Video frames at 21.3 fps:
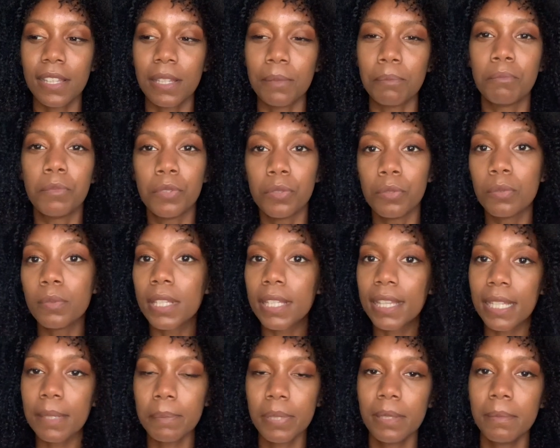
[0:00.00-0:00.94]
the mood that
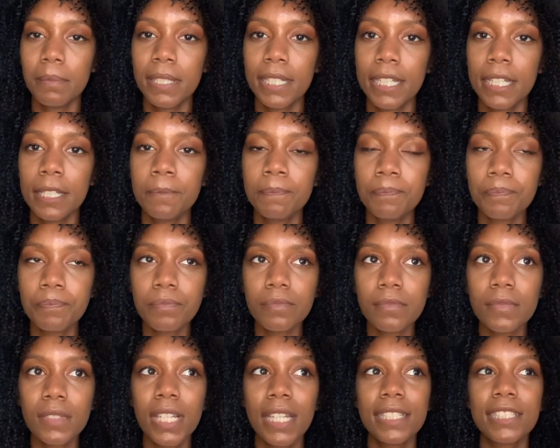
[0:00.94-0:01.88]
they put me in.
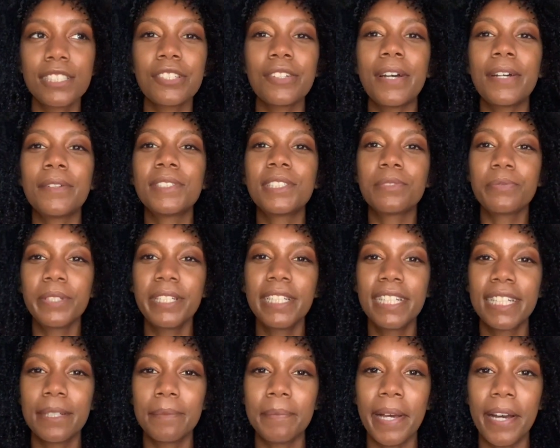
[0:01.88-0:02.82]
And so I was
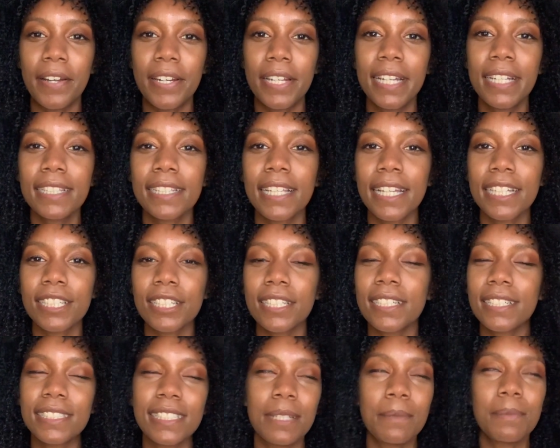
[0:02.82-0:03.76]
reading about it, like
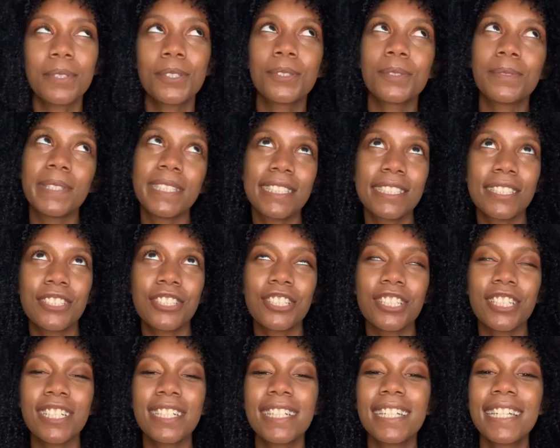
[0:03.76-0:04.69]
a typical
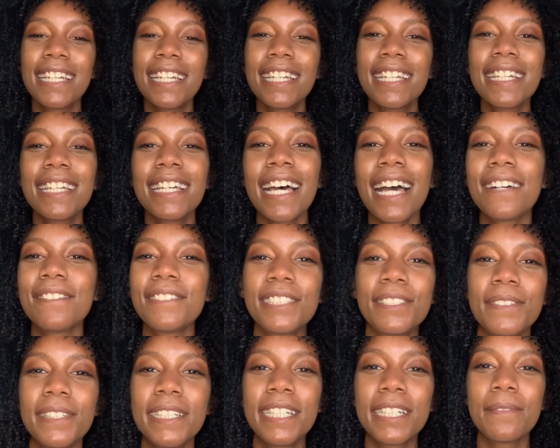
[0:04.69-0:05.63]
researcher. I
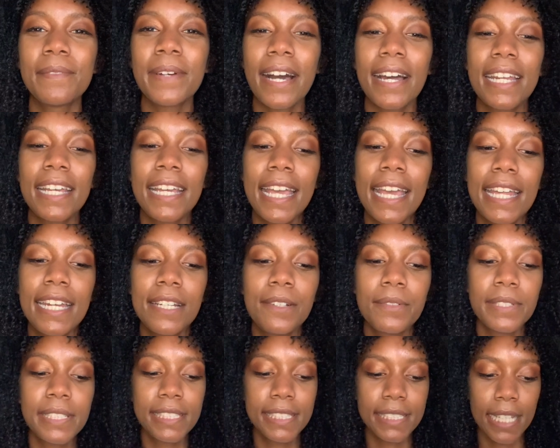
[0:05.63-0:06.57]
was reading about it, and it
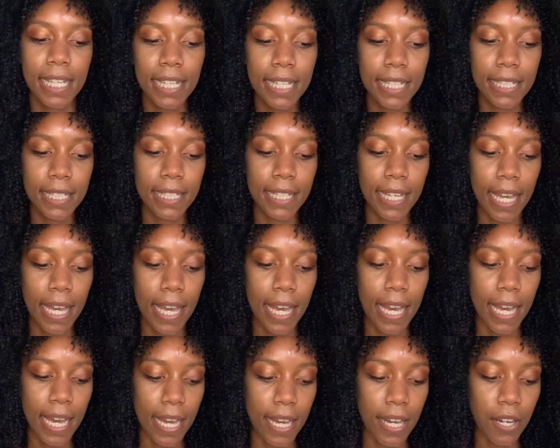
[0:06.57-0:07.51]
was saying
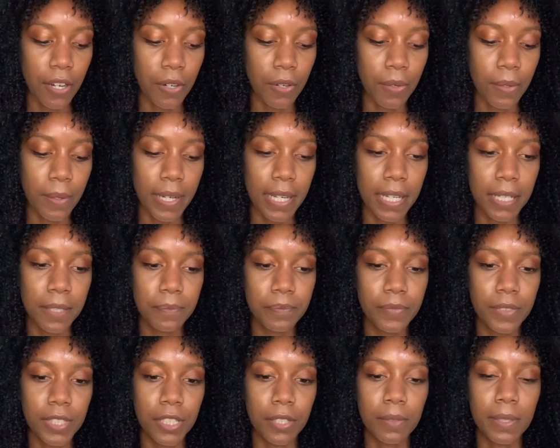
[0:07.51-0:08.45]
how,
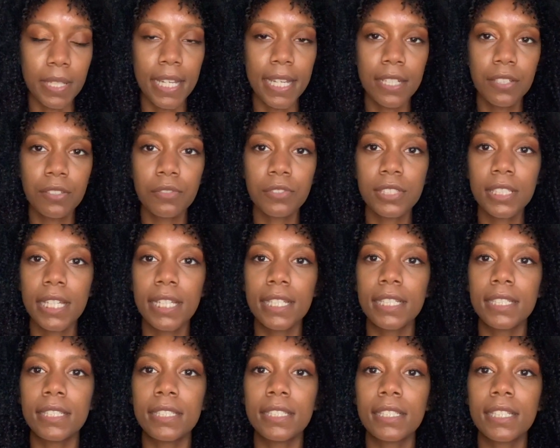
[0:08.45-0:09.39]
you know, candles
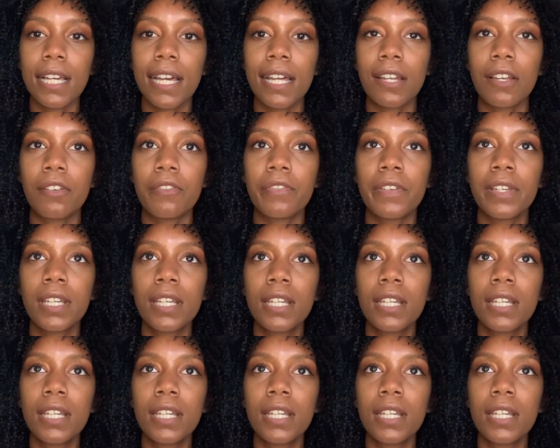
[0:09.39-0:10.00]
can kind of